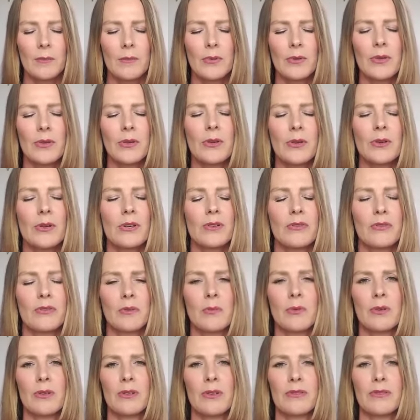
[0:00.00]

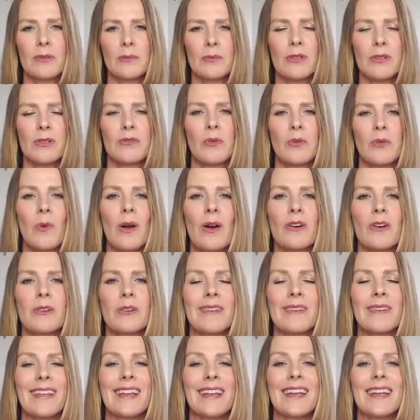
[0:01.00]
Beautiful, beautiful, beautiful.
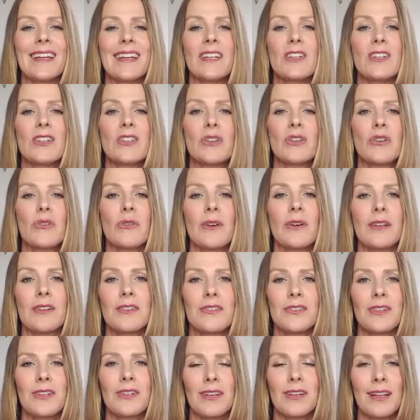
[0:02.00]
Welcoming that
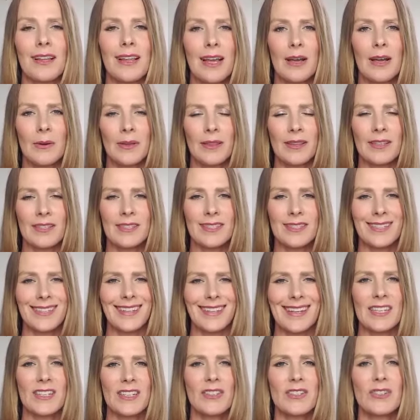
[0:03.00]
integration, allowing this to
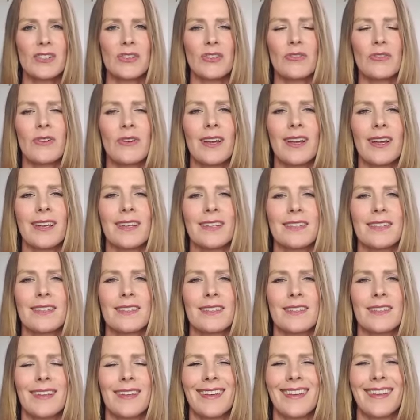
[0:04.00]
integrate,
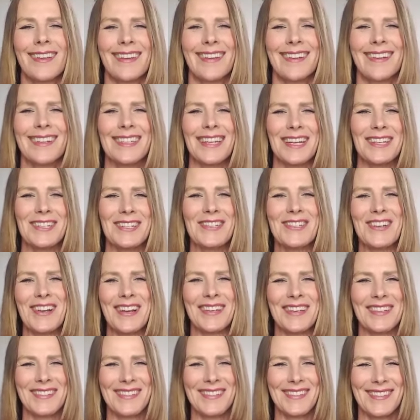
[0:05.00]

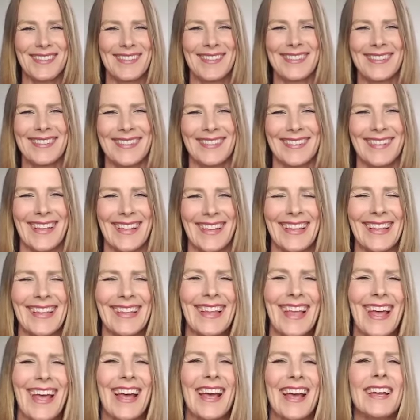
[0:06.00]
digest,
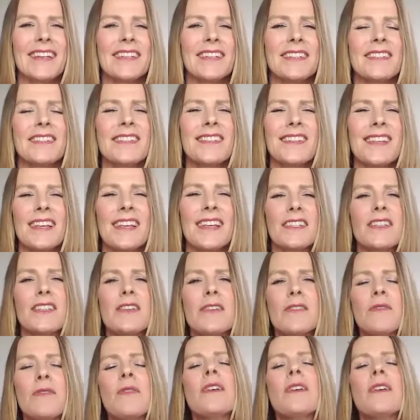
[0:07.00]
land,
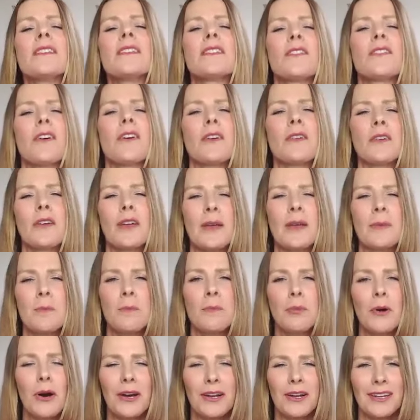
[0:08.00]
to start
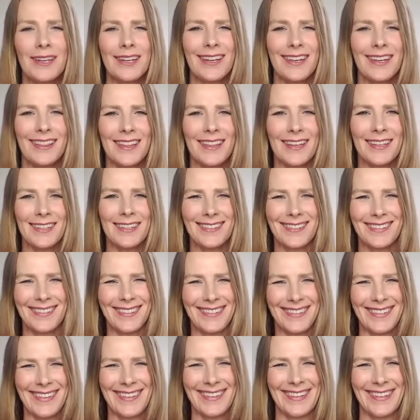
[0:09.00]
embodying this,